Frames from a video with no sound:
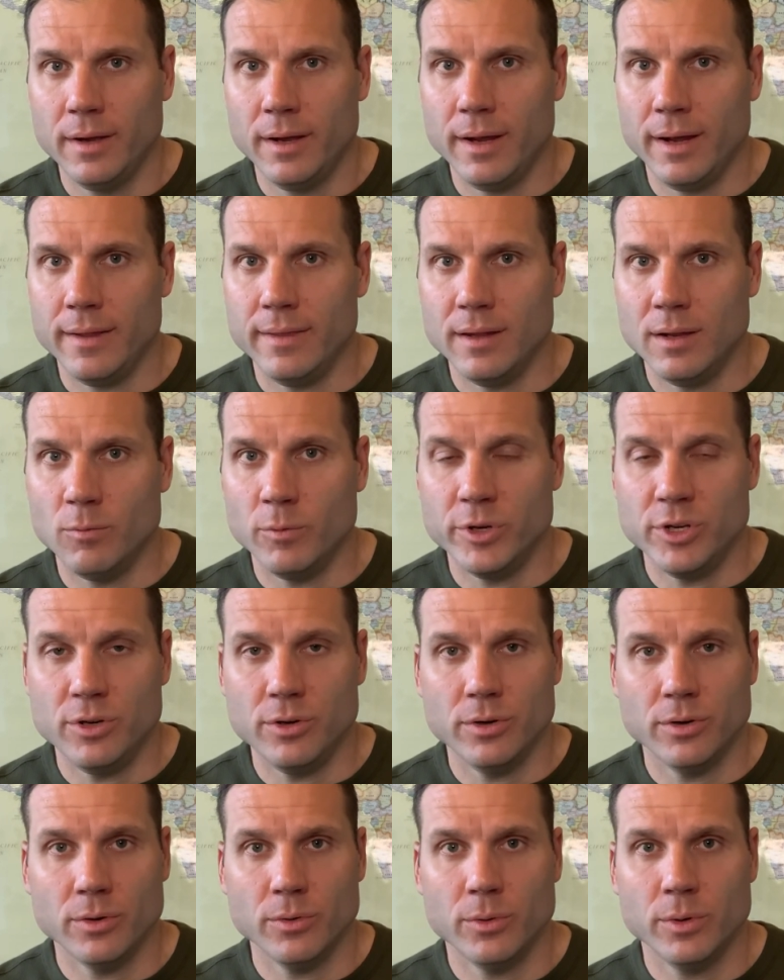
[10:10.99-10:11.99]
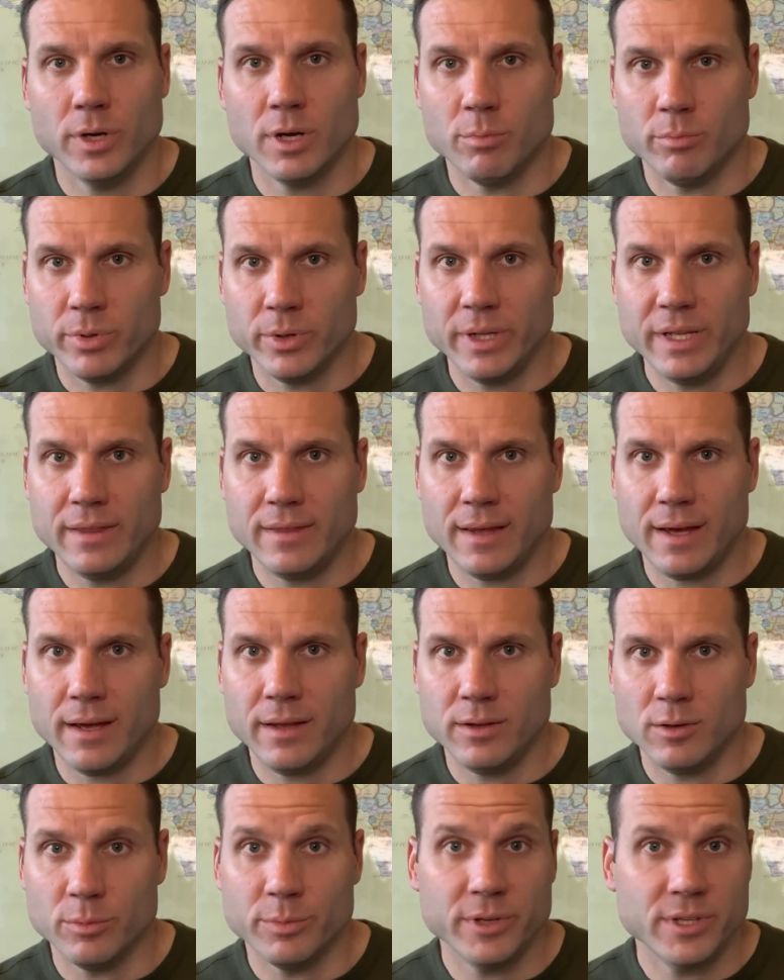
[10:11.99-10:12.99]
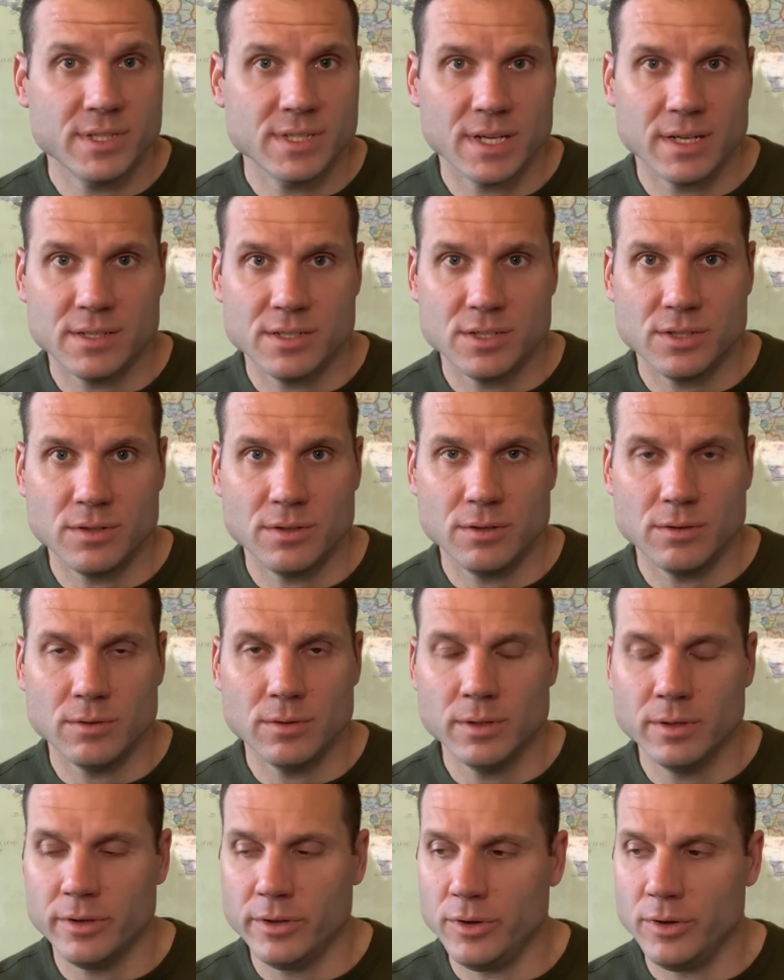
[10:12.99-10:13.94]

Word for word: And then when you complete that, you'll be sent to